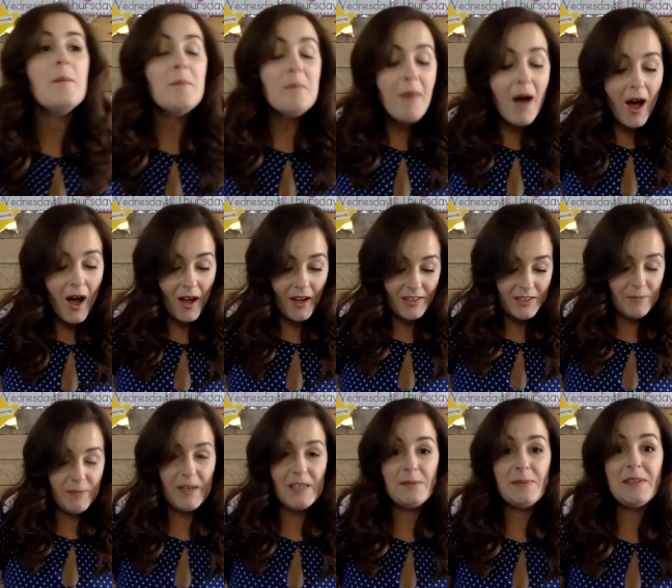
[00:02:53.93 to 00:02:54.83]

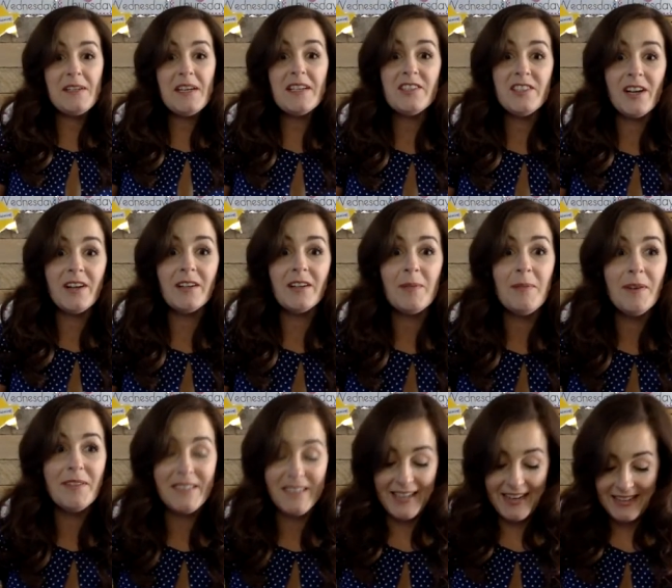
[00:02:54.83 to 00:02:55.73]
much because we're doing junk
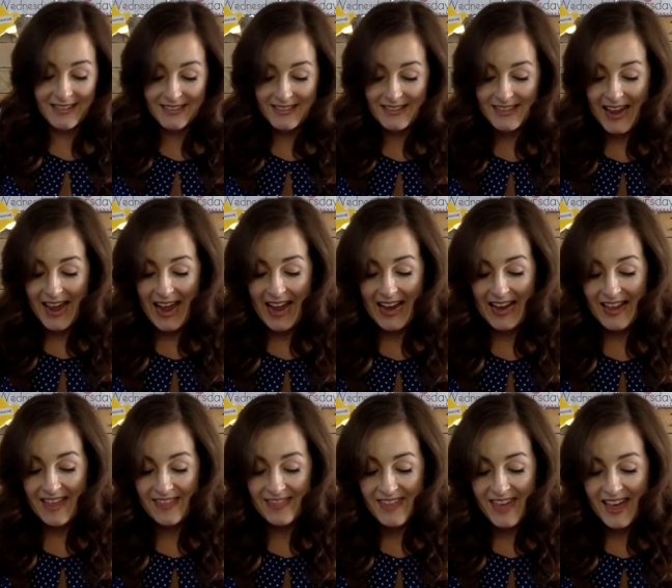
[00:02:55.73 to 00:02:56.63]
modeling
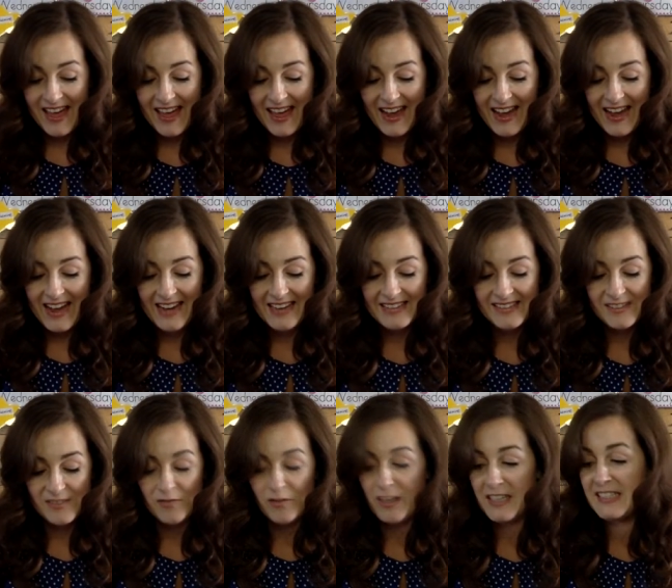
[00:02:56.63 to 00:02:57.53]
today. There is
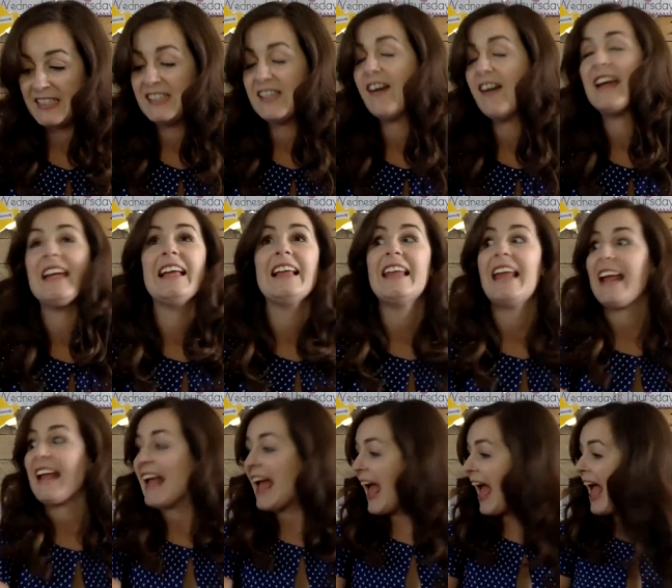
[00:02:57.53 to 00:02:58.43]

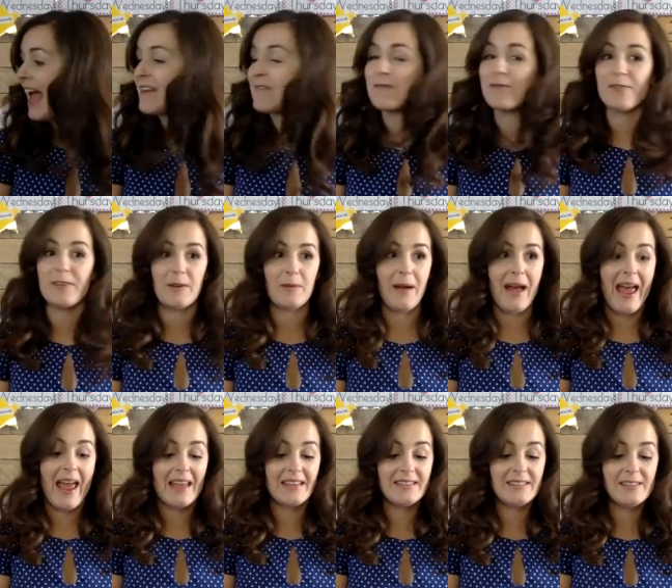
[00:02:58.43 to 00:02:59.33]
recycling
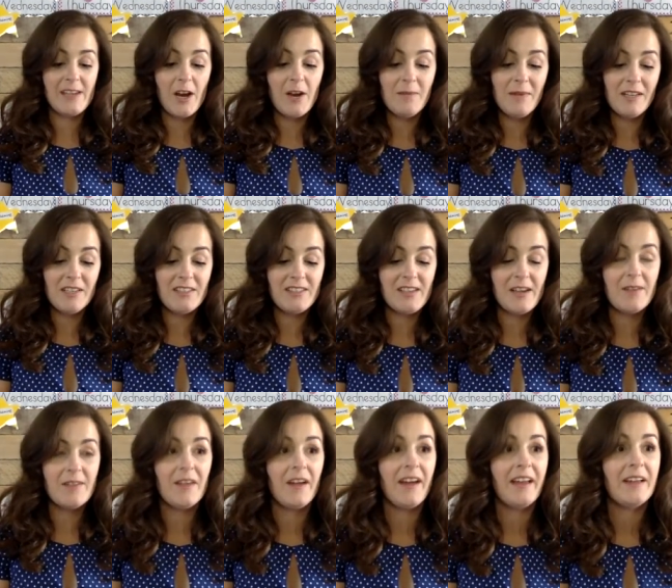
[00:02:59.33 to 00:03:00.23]
everywhere, so much
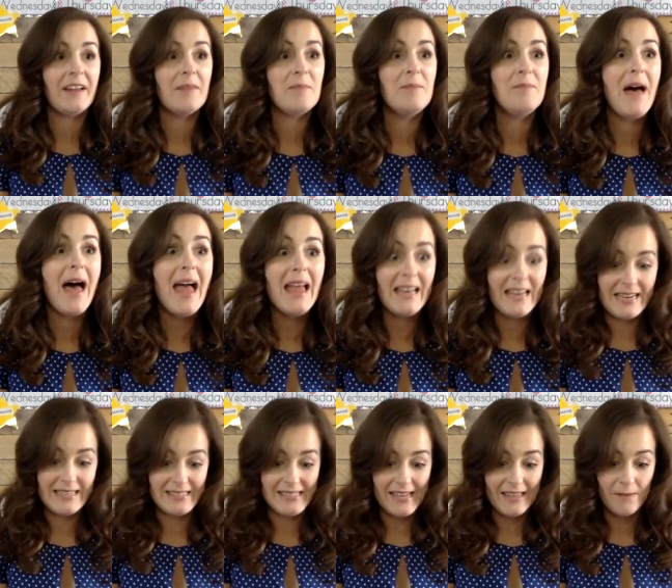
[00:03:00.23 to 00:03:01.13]
so that I can
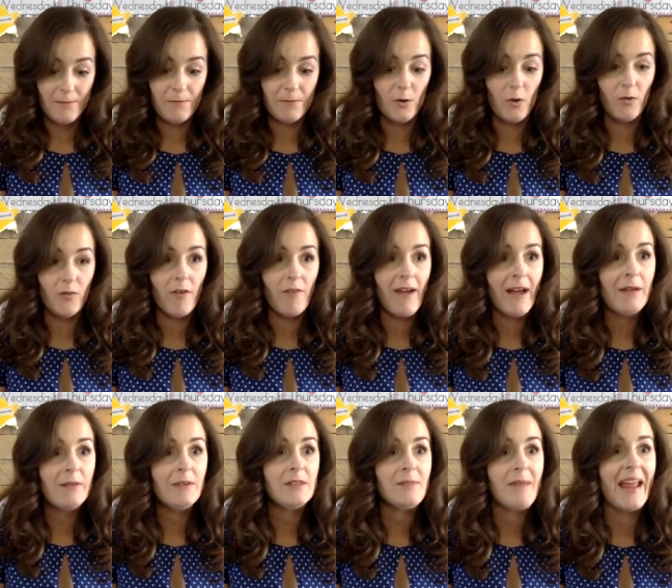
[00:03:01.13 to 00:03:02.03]
barely see the floor
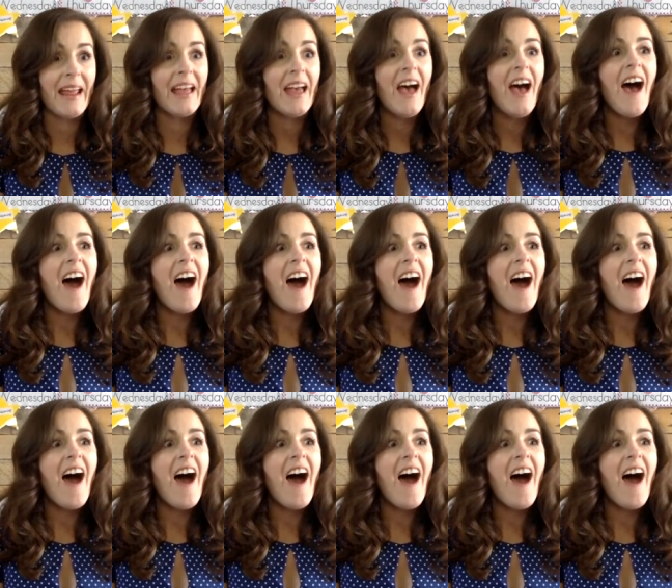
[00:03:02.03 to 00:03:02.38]
around me.